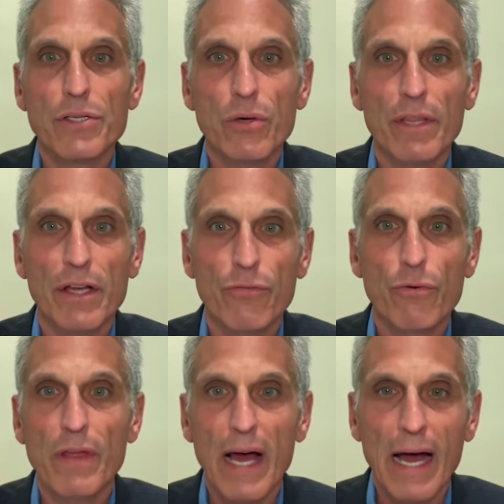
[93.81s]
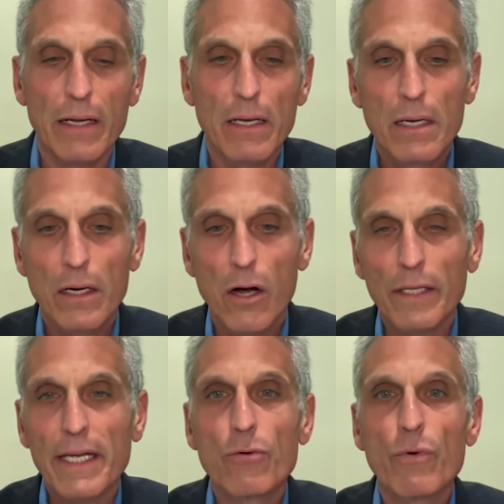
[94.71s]
So I think through that,
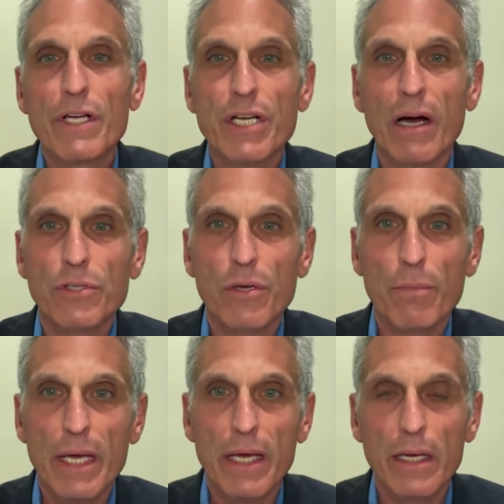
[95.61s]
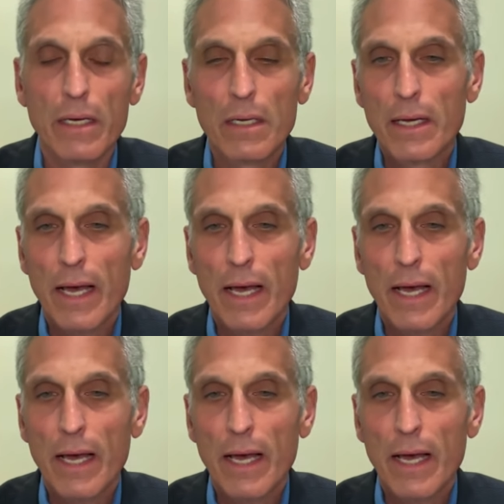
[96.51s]
Colleen reached out to me